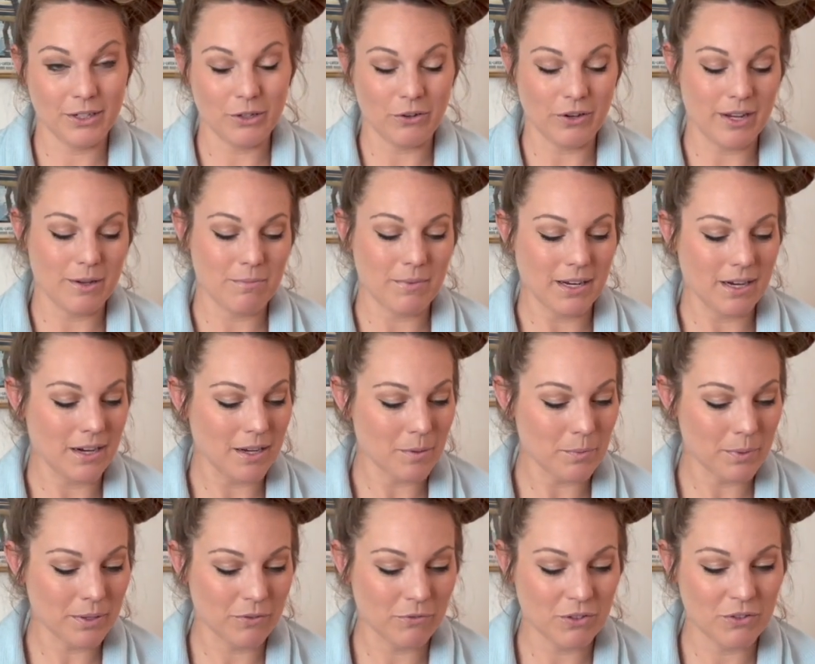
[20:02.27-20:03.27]
great makeup
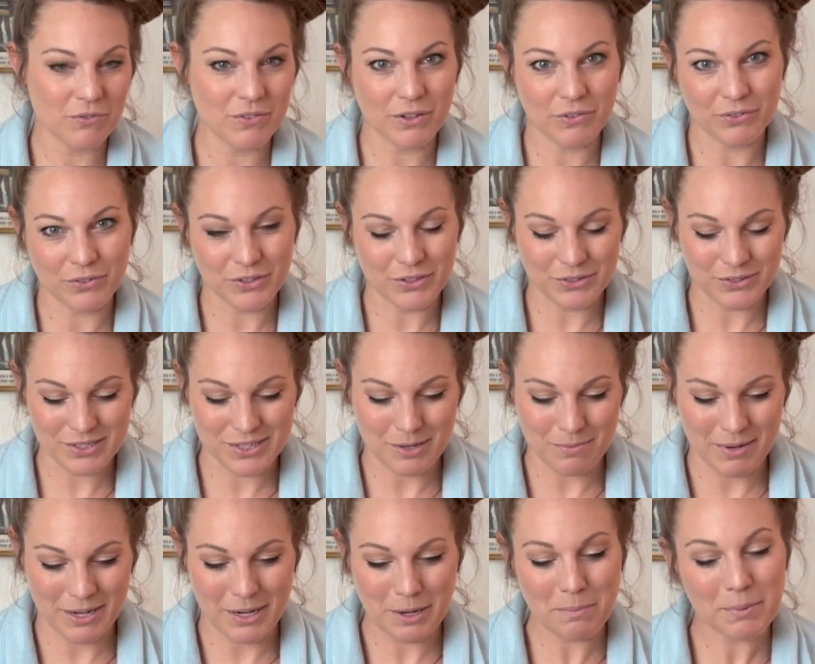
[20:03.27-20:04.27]
if you've never used their
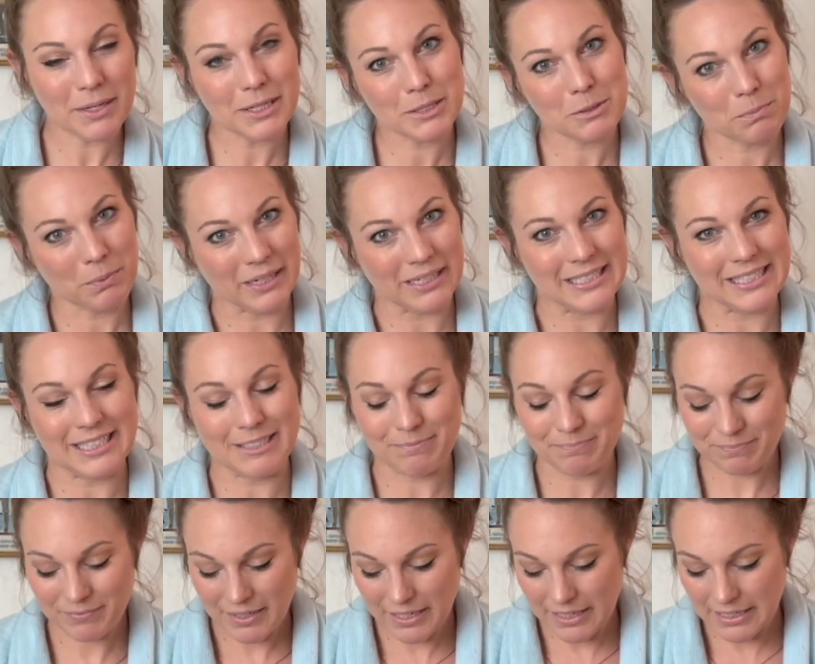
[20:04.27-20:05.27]
makeup, but it's pricey.
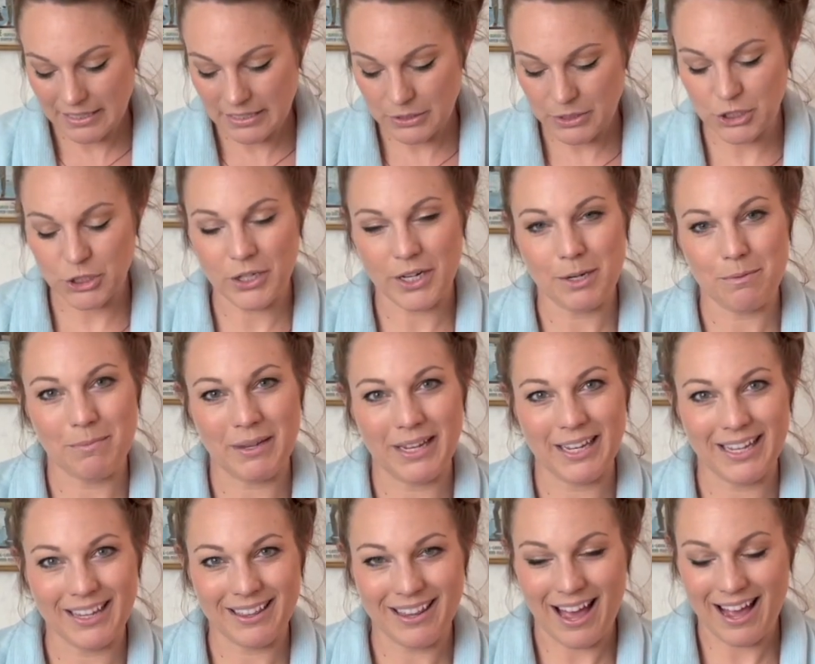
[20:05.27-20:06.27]
So I try to make
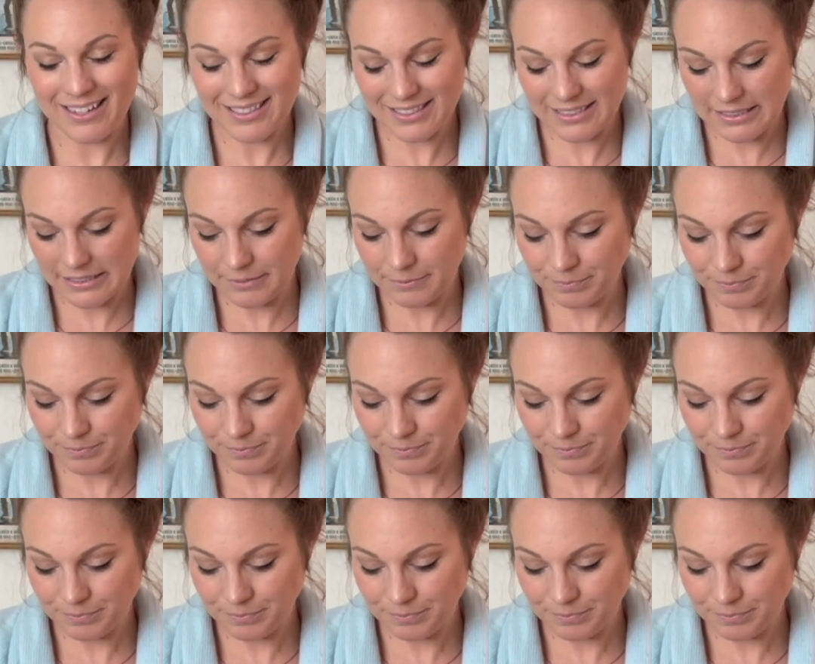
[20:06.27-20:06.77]
it last.